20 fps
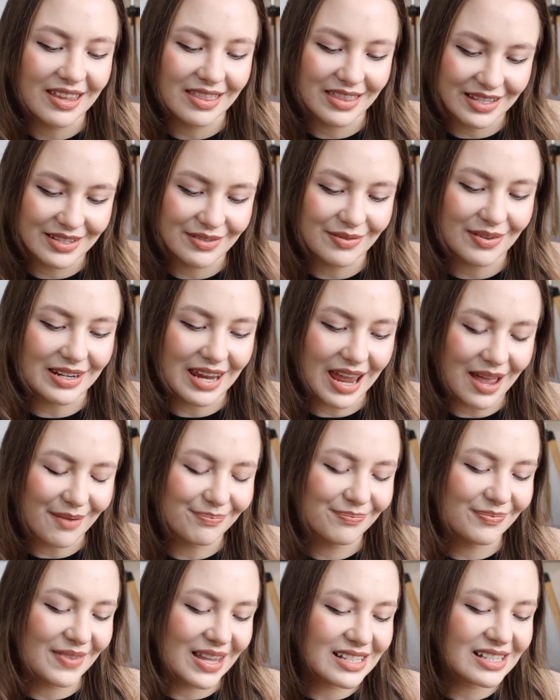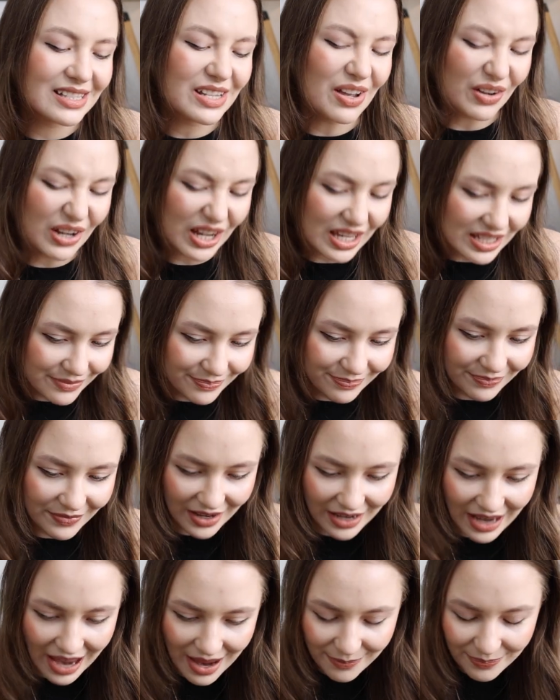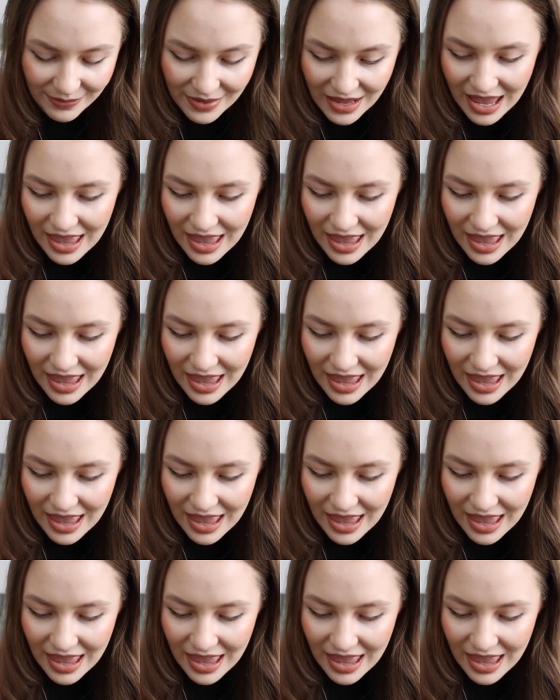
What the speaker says: This one, yeah, it's so good. Okay,